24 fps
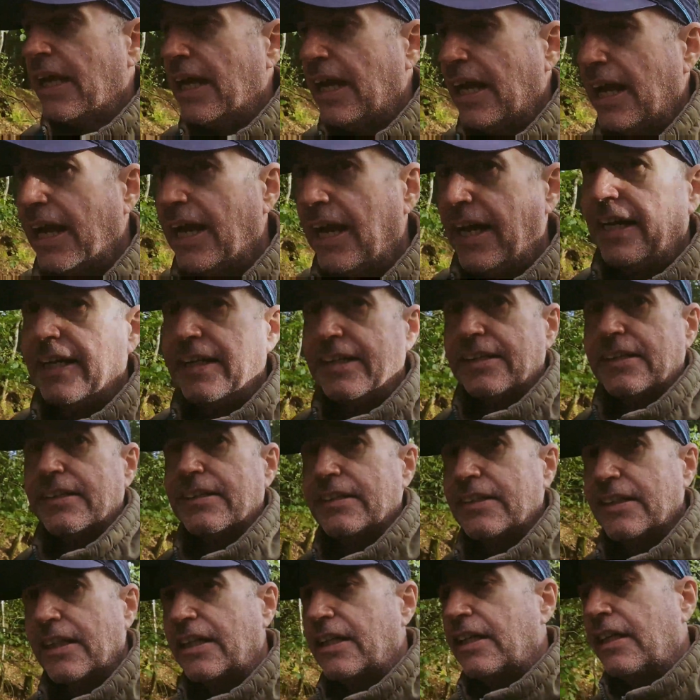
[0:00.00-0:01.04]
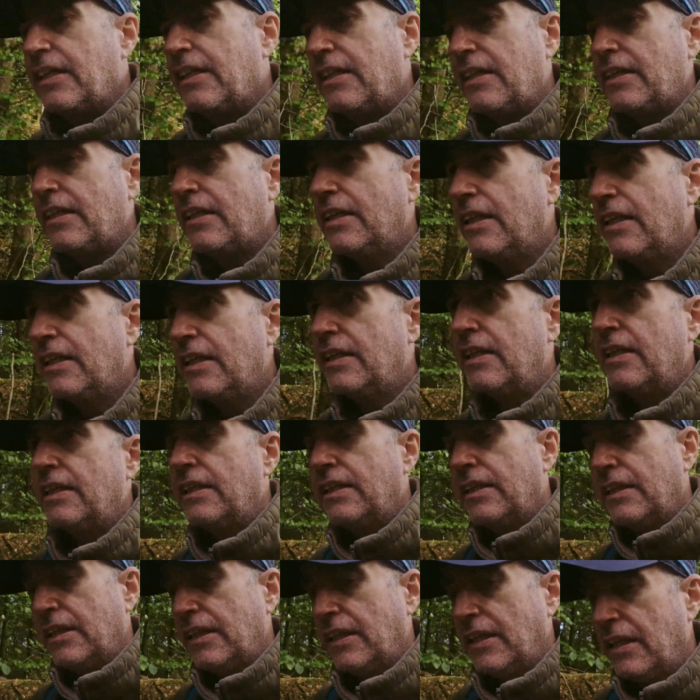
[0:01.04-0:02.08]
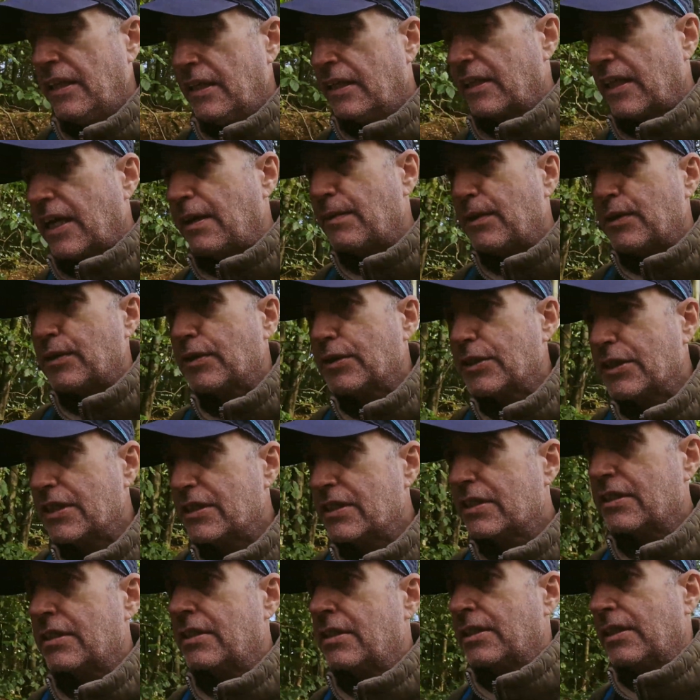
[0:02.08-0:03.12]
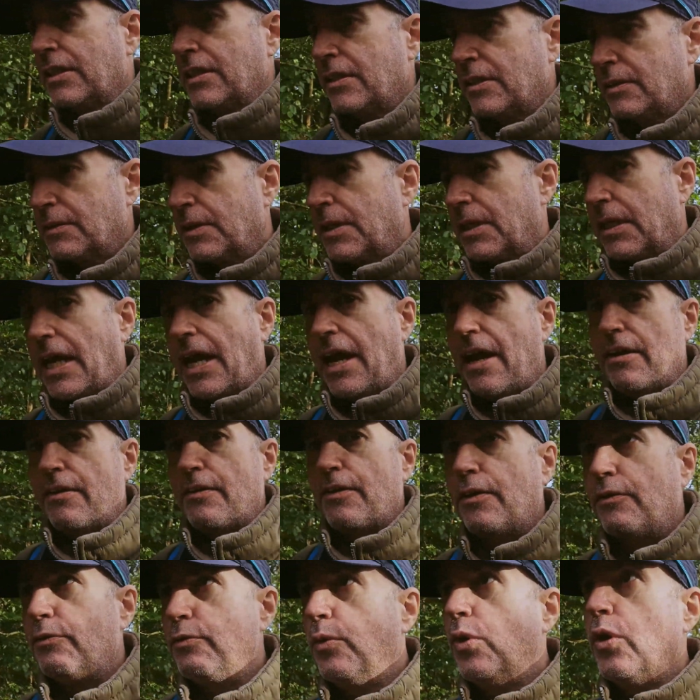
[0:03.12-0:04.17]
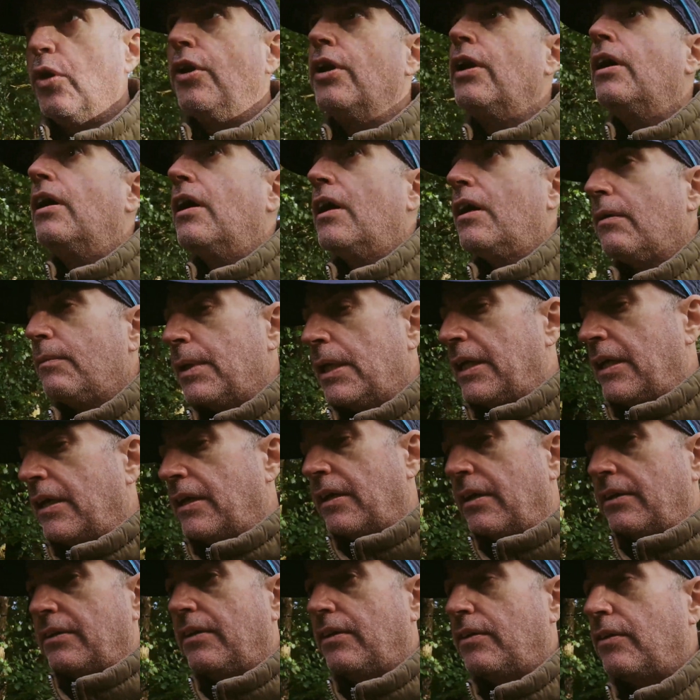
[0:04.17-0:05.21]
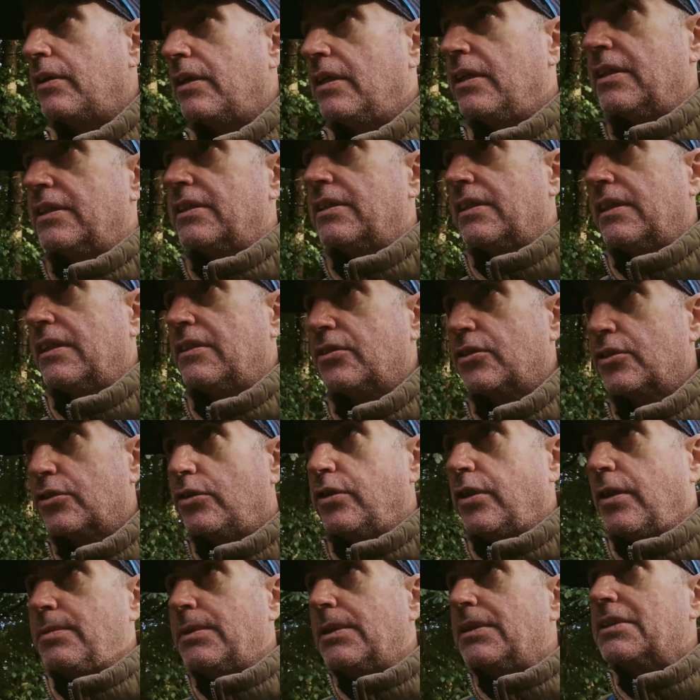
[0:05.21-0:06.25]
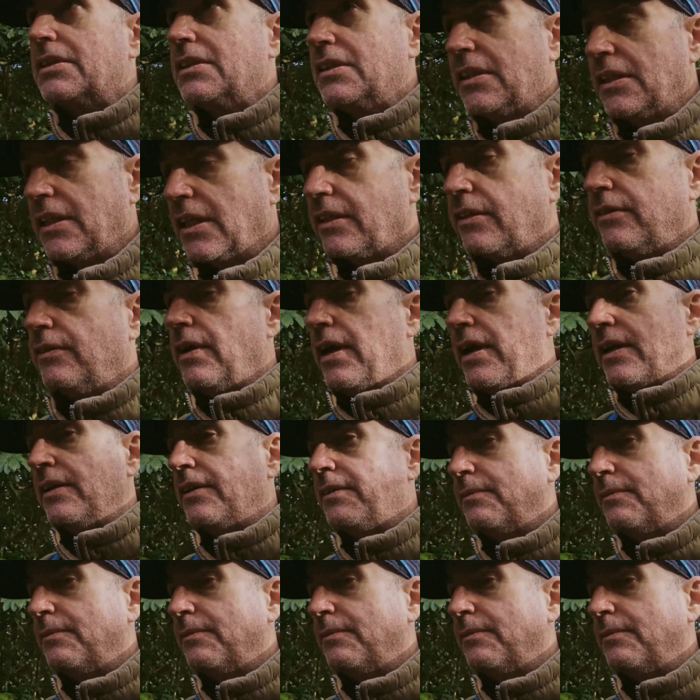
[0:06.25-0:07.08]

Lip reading: and came across this area of wood up here along these hill strips. It's at the other end.